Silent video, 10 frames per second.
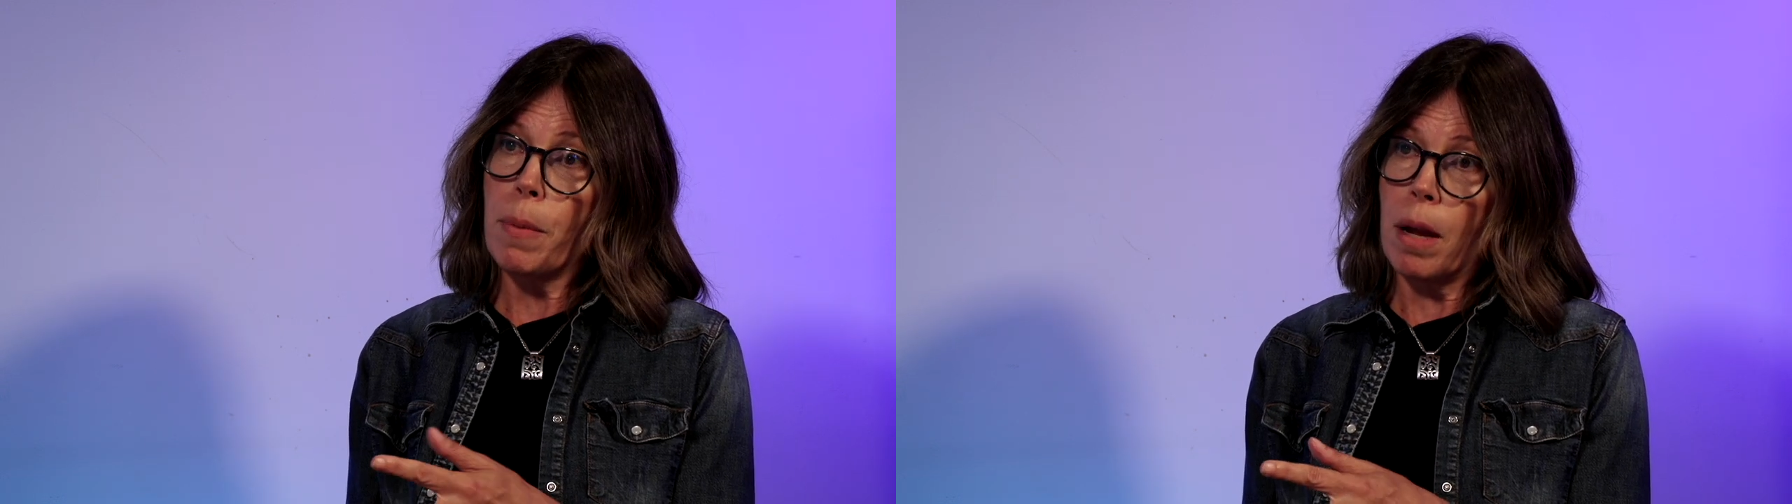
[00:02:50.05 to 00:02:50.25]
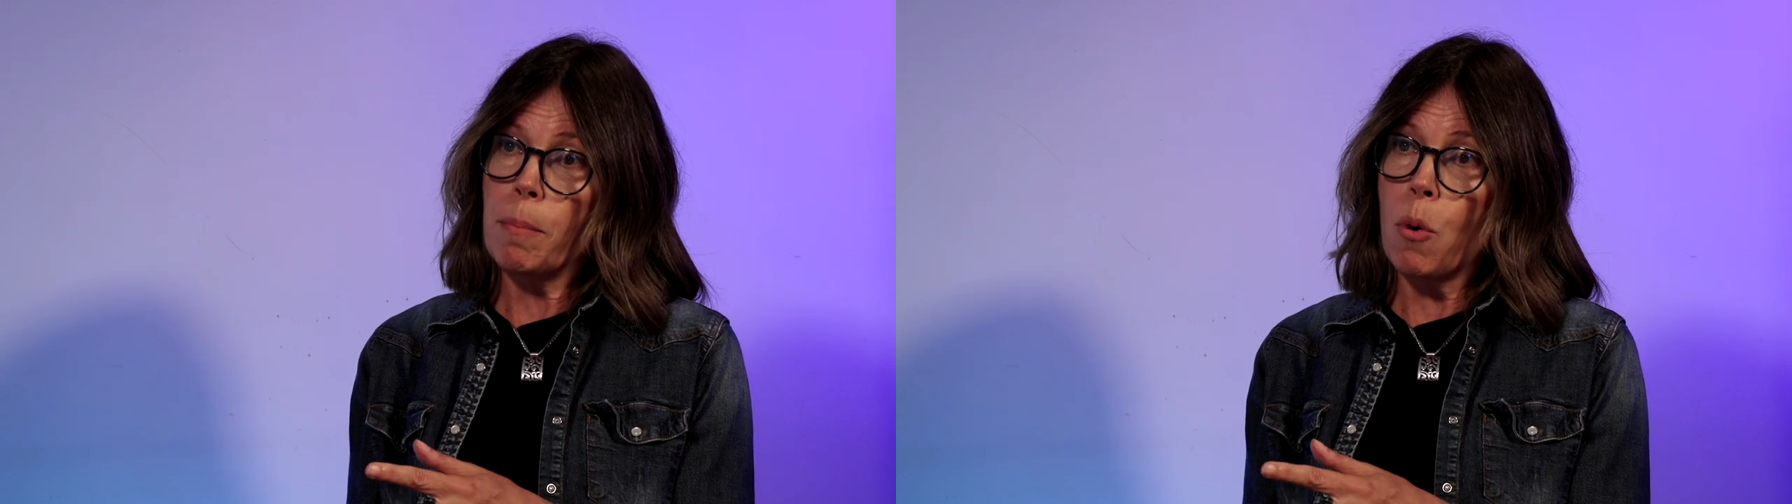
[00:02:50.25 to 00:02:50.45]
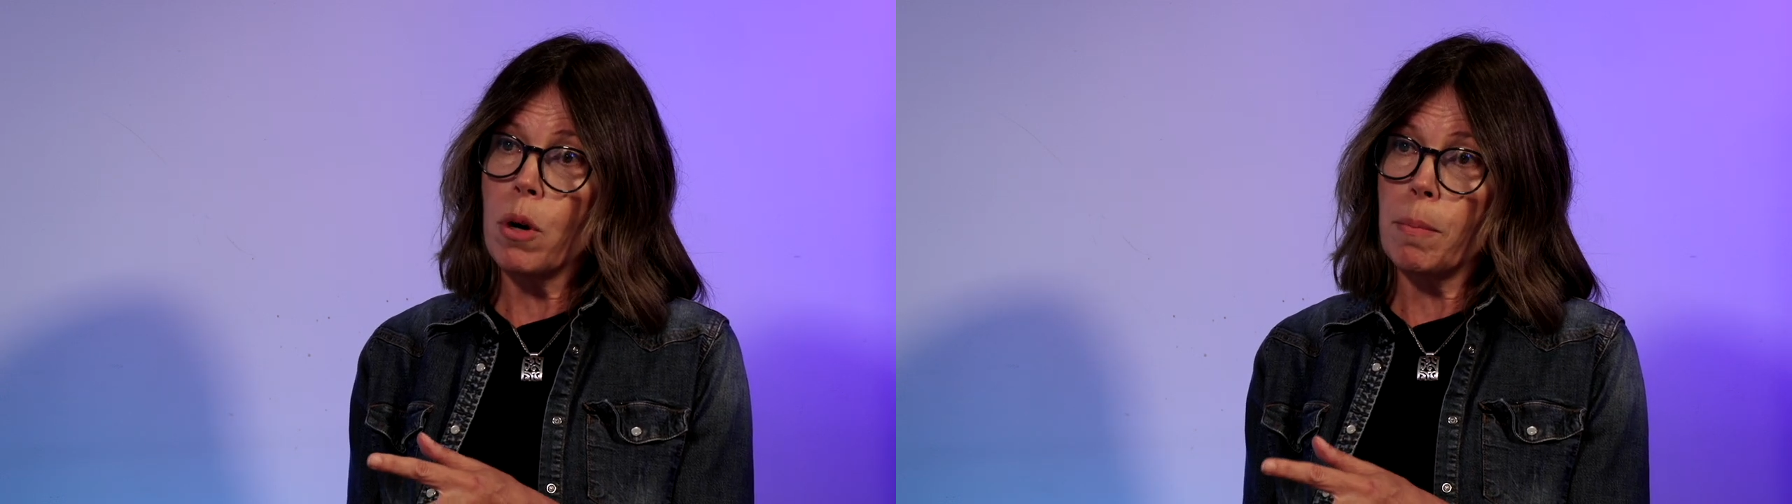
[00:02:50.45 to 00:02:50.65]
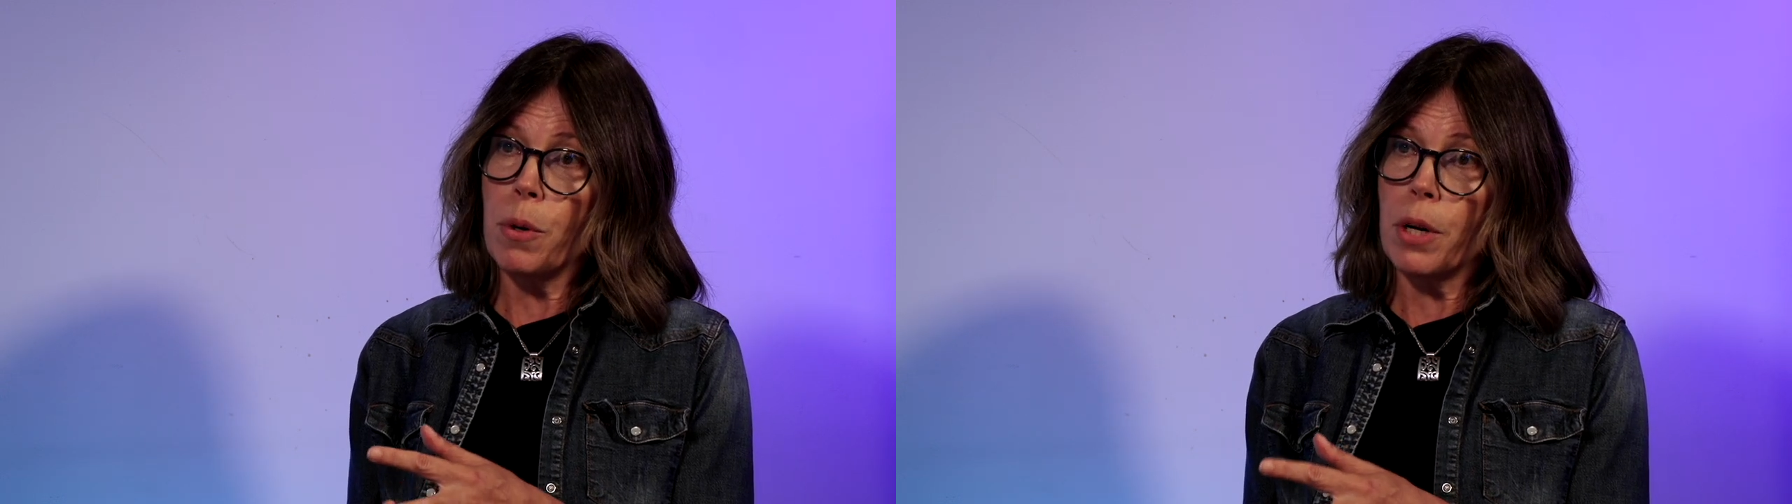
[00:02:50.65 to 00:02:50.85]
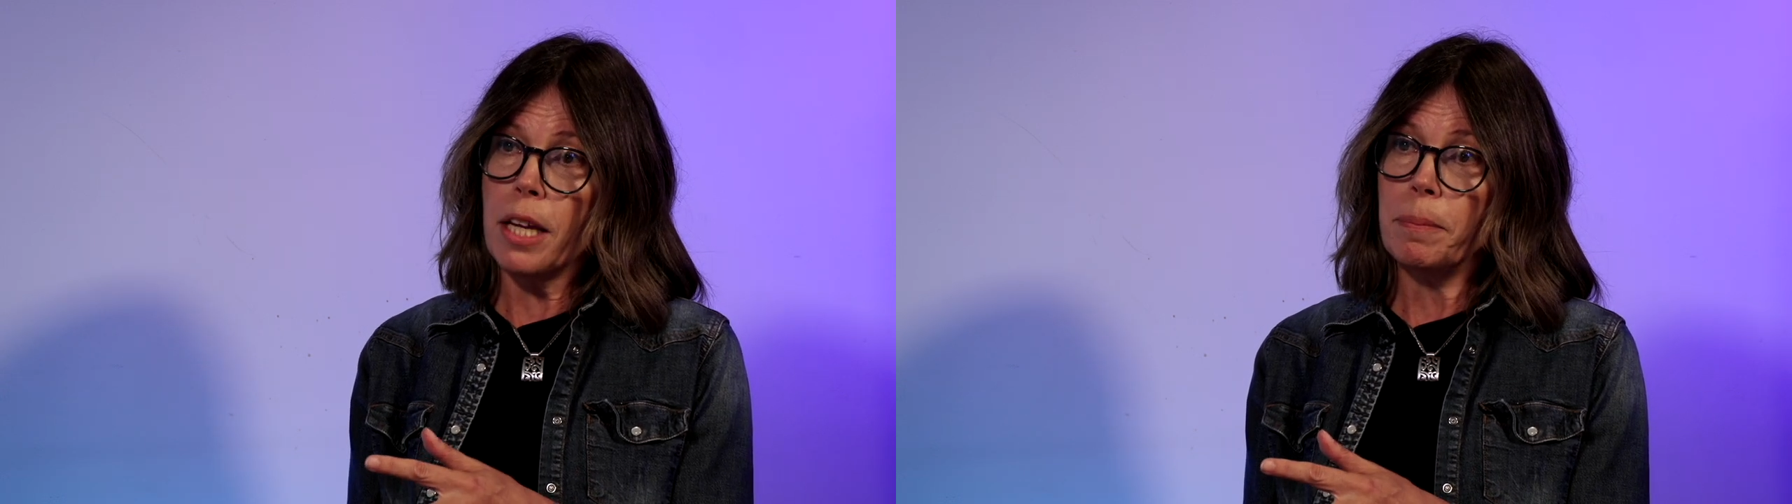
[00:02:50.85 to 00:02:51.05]
and Port
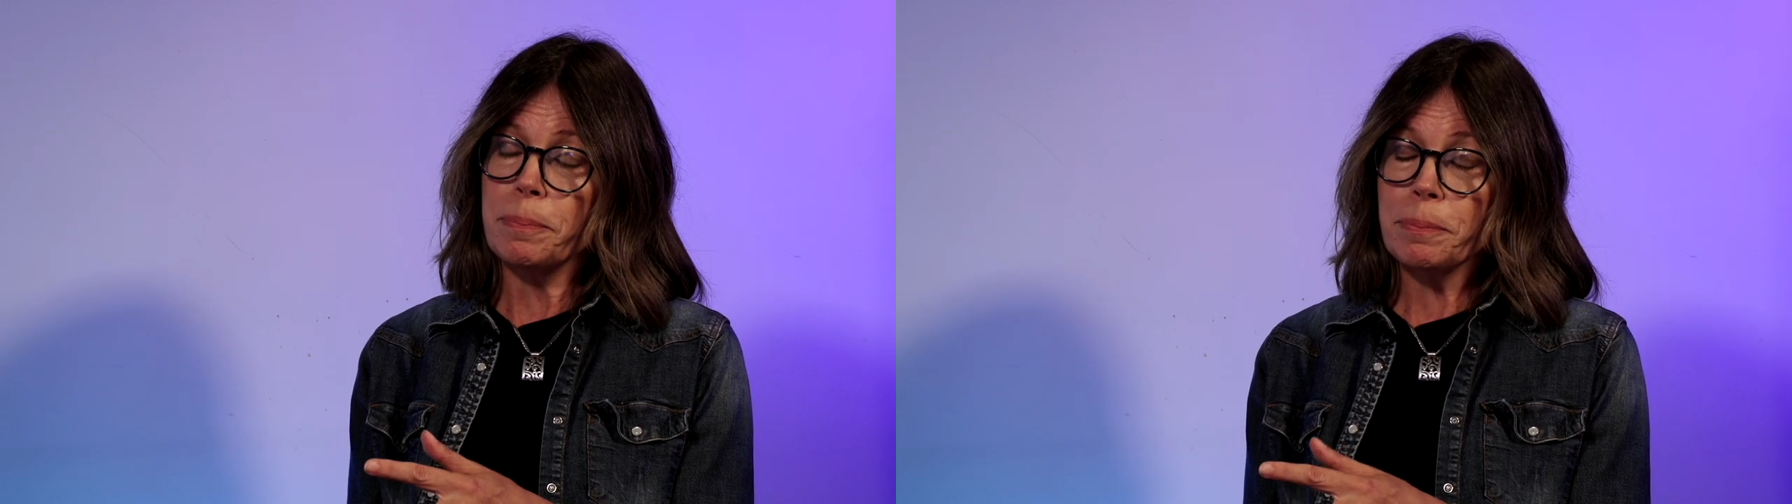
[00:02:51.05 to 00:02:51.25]
Moody.